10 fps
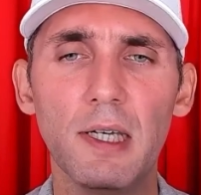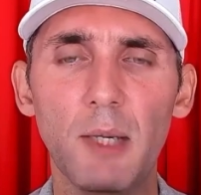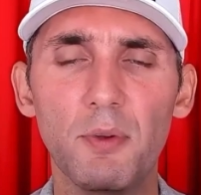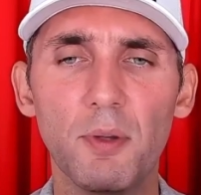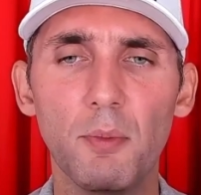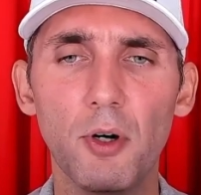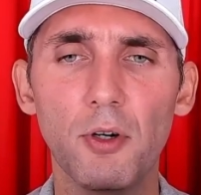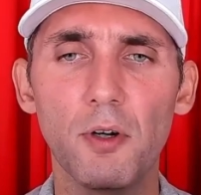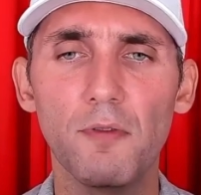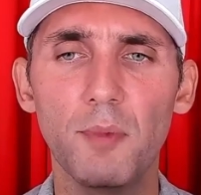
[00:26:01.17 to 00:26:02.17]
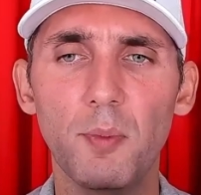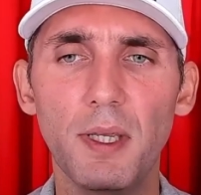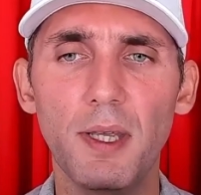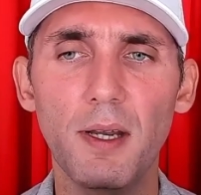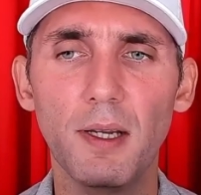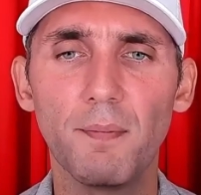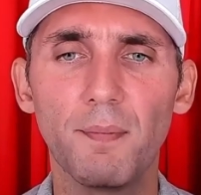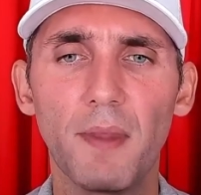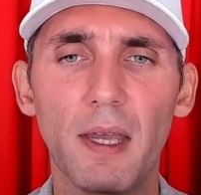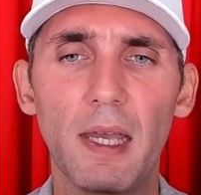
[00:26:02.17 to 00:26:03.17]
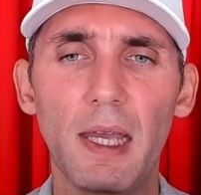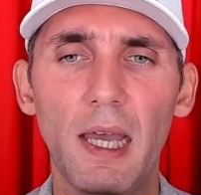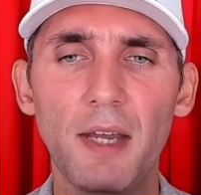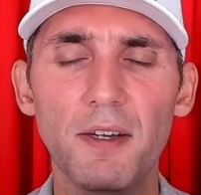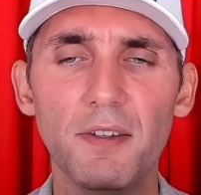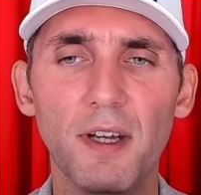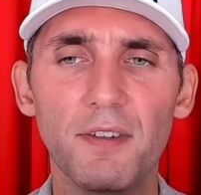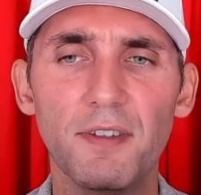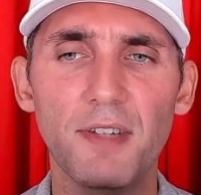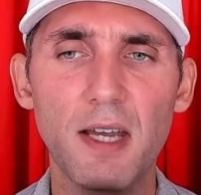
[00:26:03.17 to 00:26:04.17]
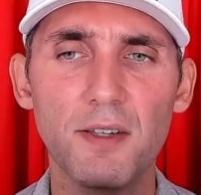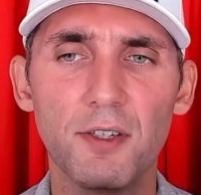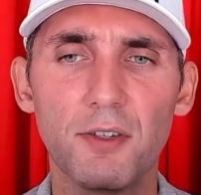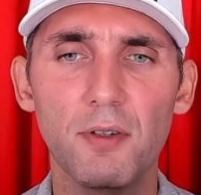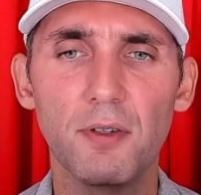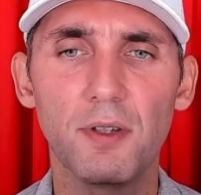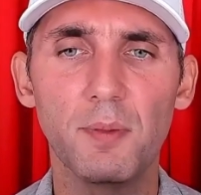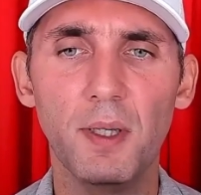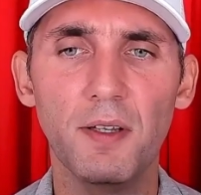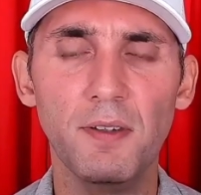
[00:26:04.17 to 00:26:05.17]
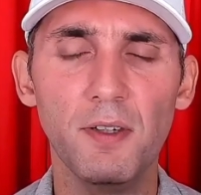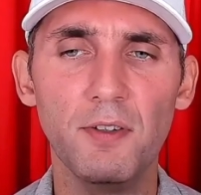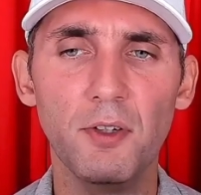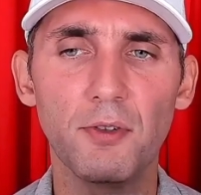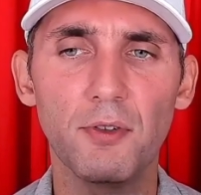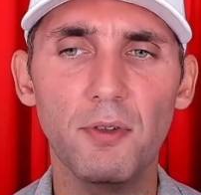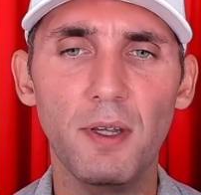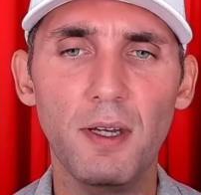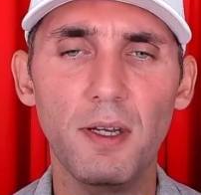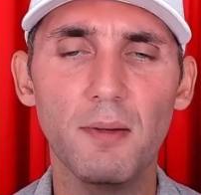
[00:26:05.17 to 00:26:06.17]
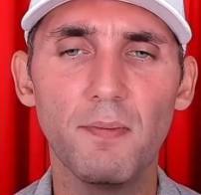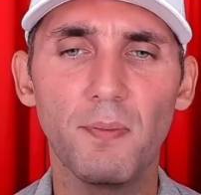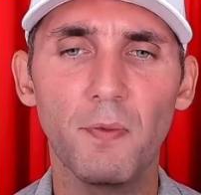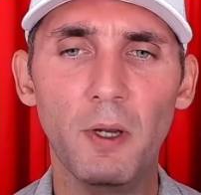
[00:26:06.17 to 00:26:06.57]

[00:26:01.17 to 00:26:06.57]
He was a murderer from the beginning, and does not stand in the truth, because there is no truth in him.